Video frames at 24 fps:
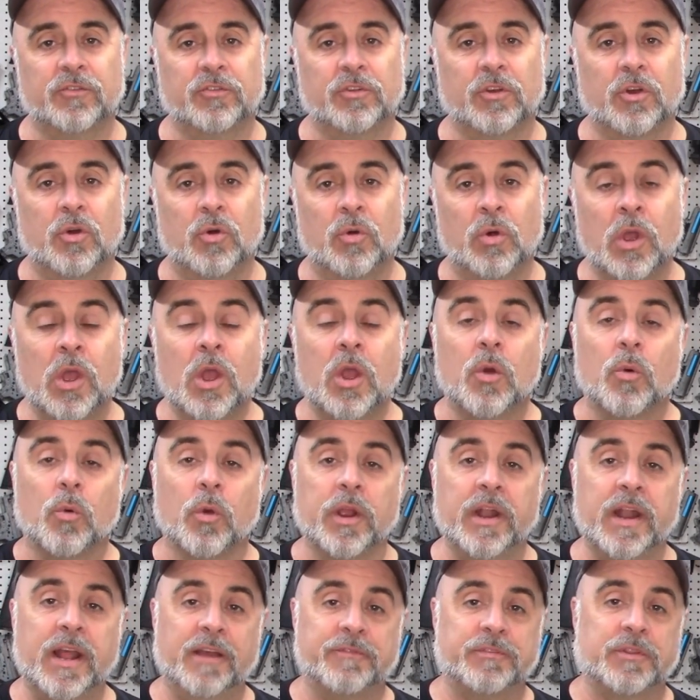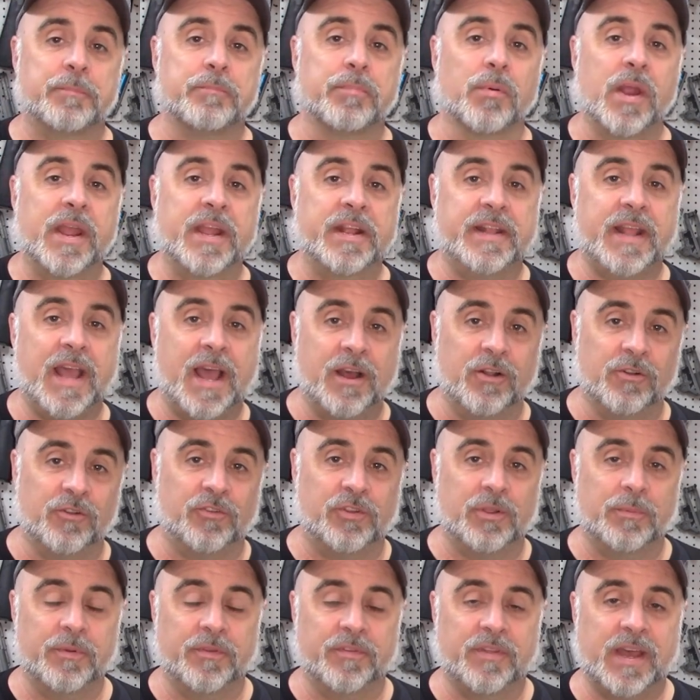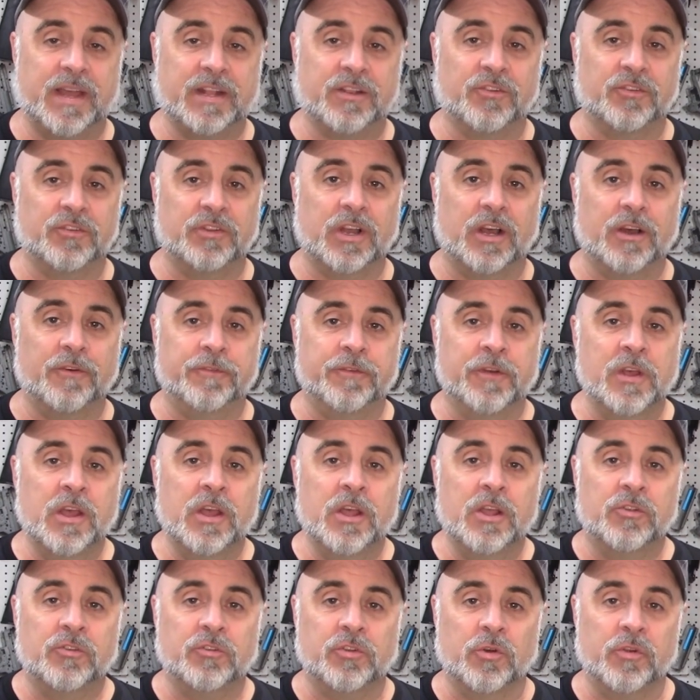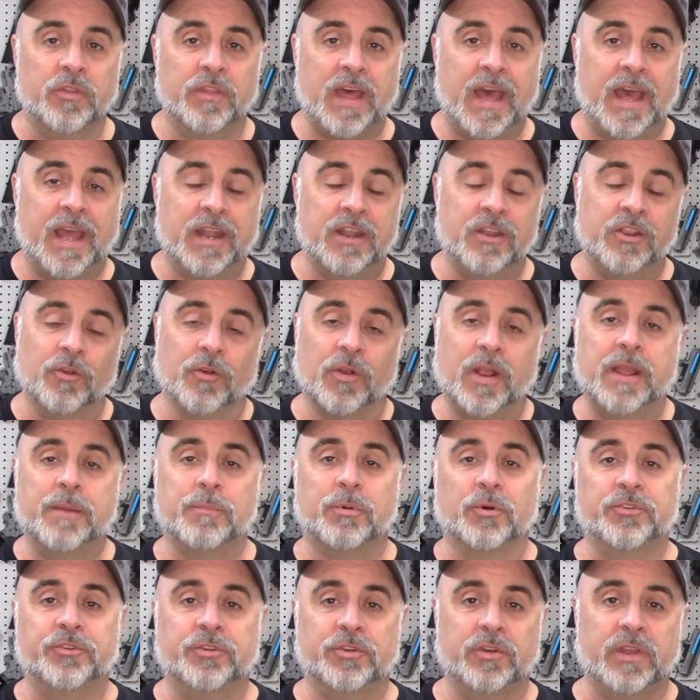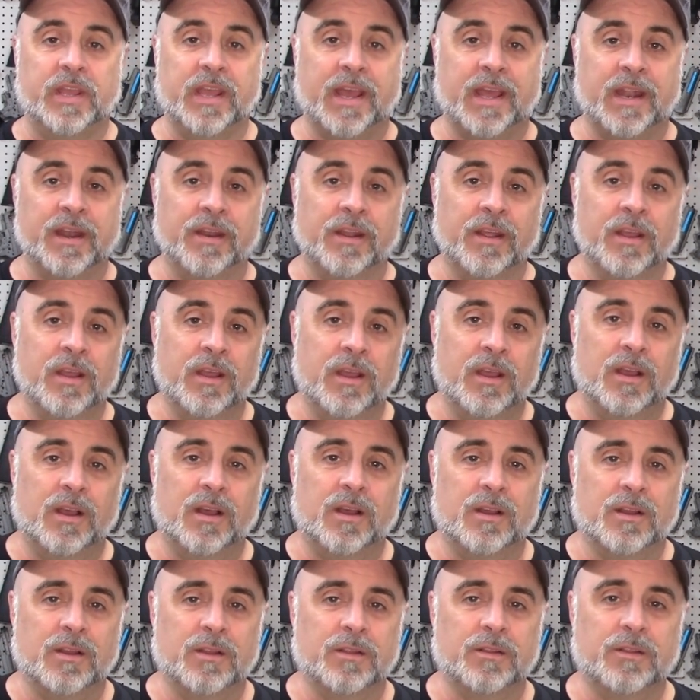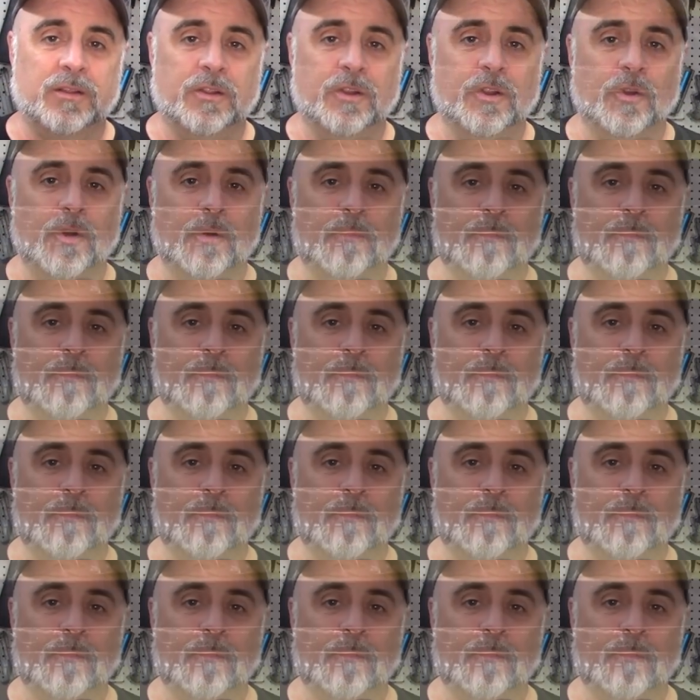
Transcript: So we're going to have to break down some of that stuff so that you're able to get you know, a